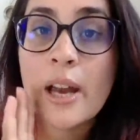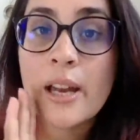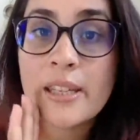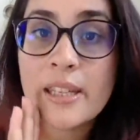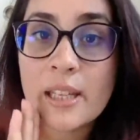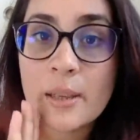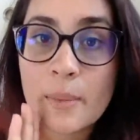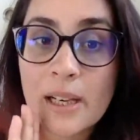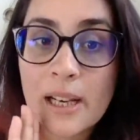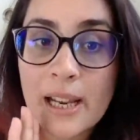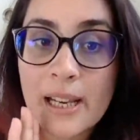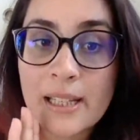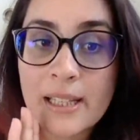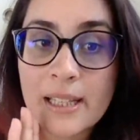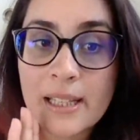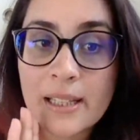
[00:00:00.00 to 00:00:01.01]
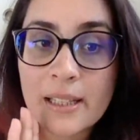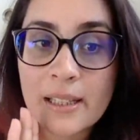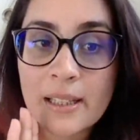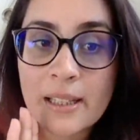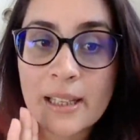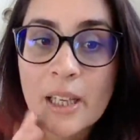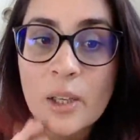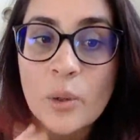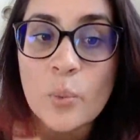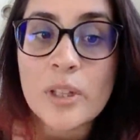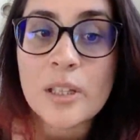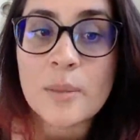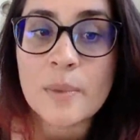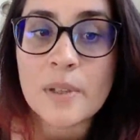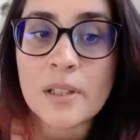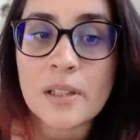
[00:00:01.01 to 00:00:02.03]
Good hunting, my lady, it
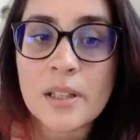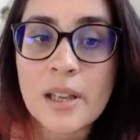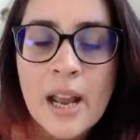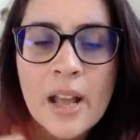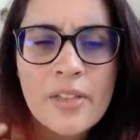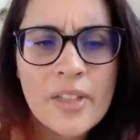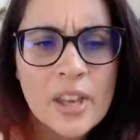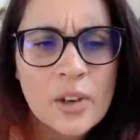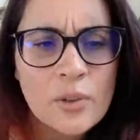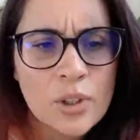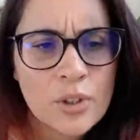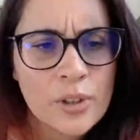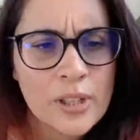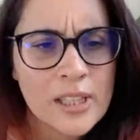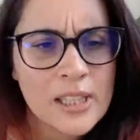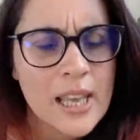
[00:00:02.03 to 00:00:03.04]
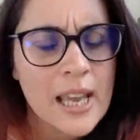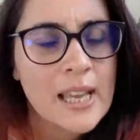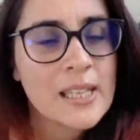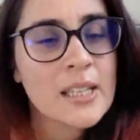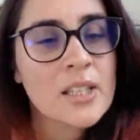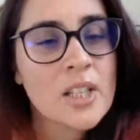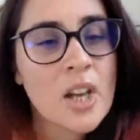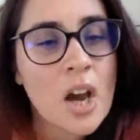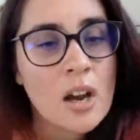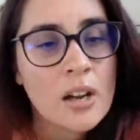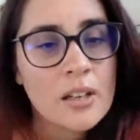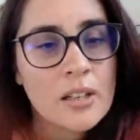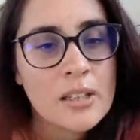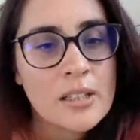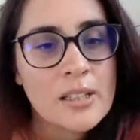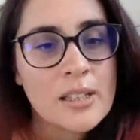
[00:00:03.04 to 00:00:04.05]
whispers, then retreats. There is a
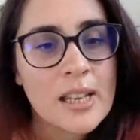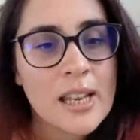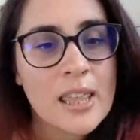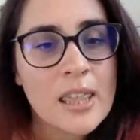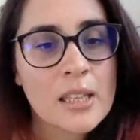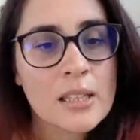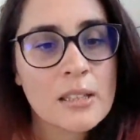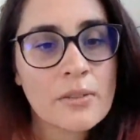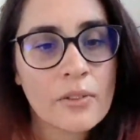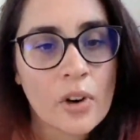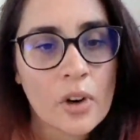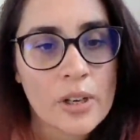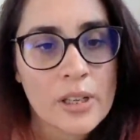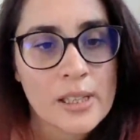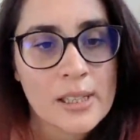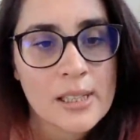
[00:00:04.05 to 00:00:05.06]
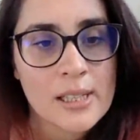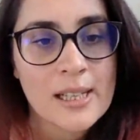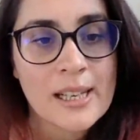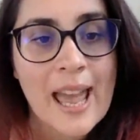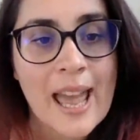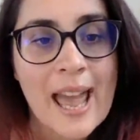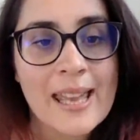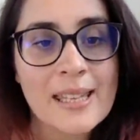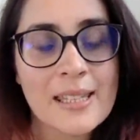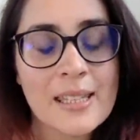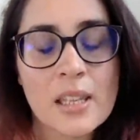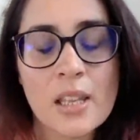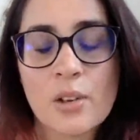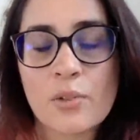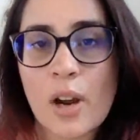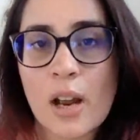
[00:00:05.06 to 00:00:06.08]
darkness in this forest, an
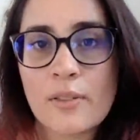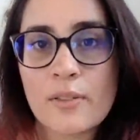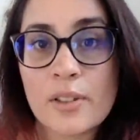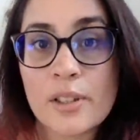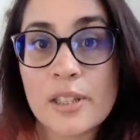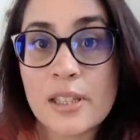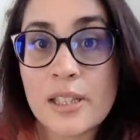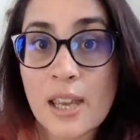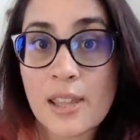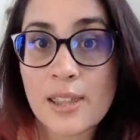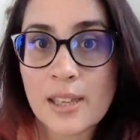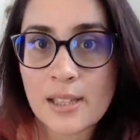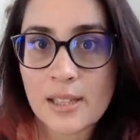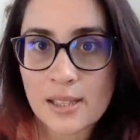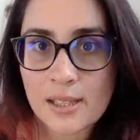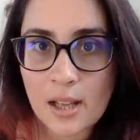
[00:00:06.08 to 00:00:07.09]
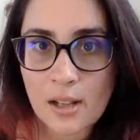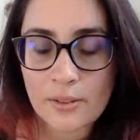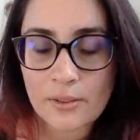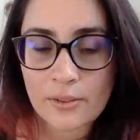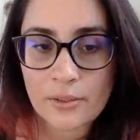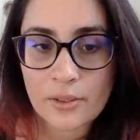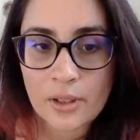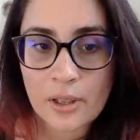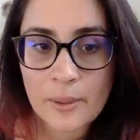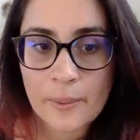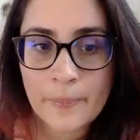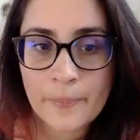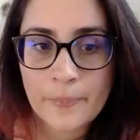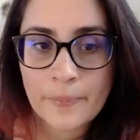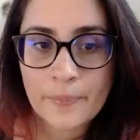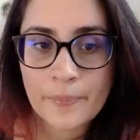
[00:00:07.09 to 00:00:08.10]
end that rivals death itself.
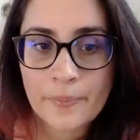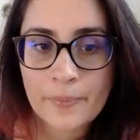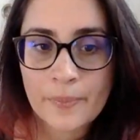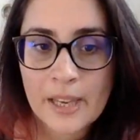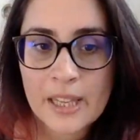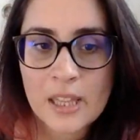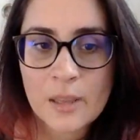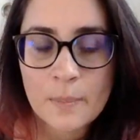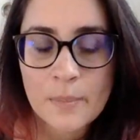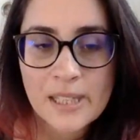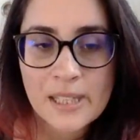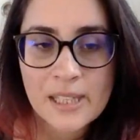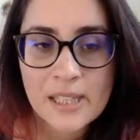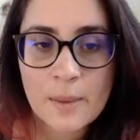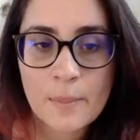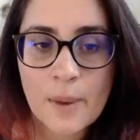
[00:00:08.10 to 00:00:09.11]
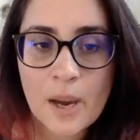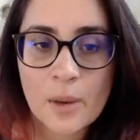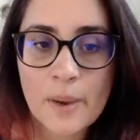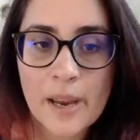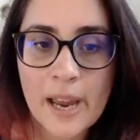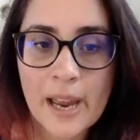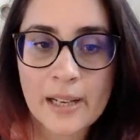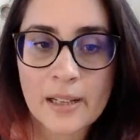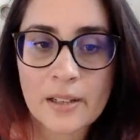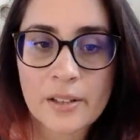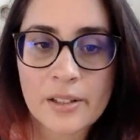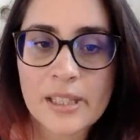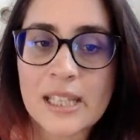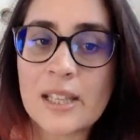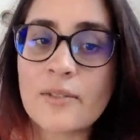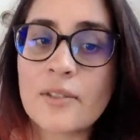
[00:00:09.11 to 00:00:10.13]
In the mist about my
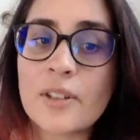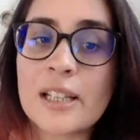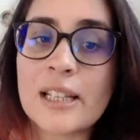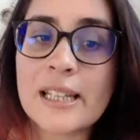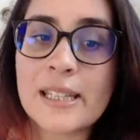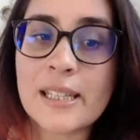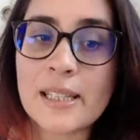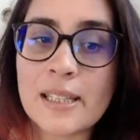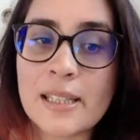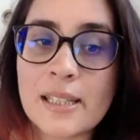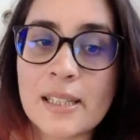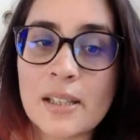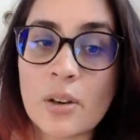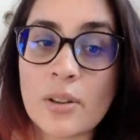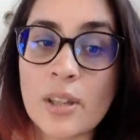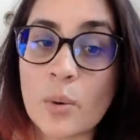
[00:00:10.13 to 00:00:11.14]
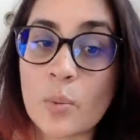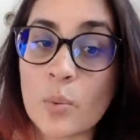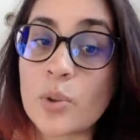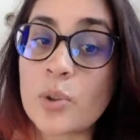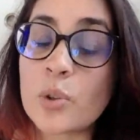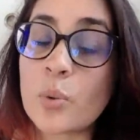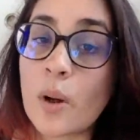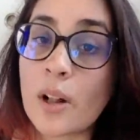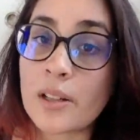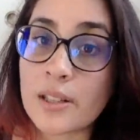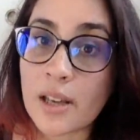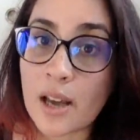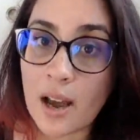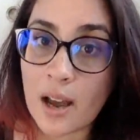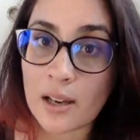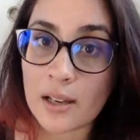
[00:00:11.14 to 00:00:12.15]
ankles, even lizards know they would do well
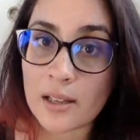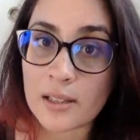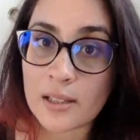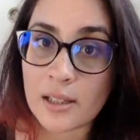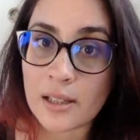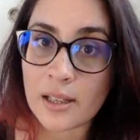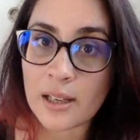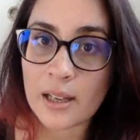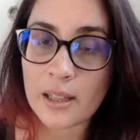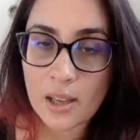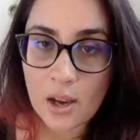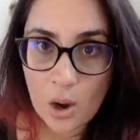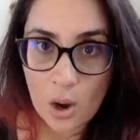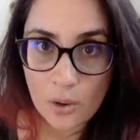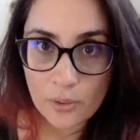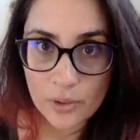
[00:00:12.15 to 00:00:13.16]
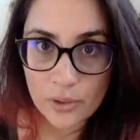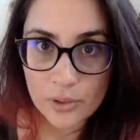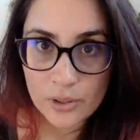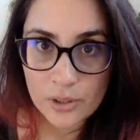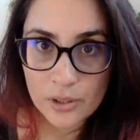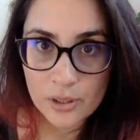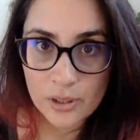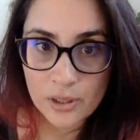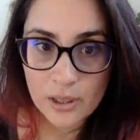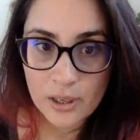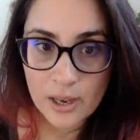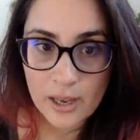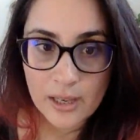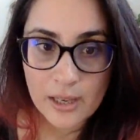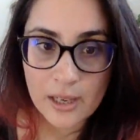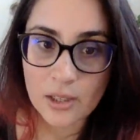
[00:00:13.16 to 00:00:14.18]
to hide, in their hovels
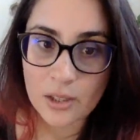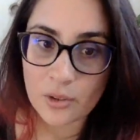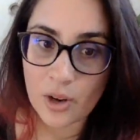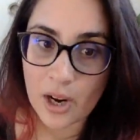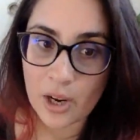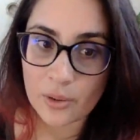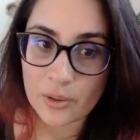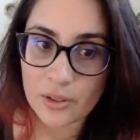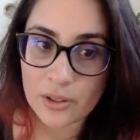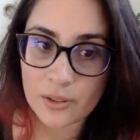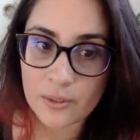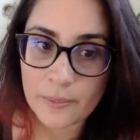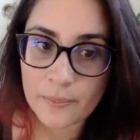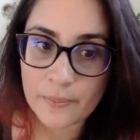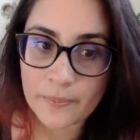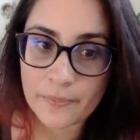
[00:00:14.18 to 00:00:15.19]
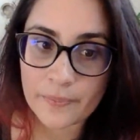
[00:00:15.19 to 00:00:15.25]
and underground.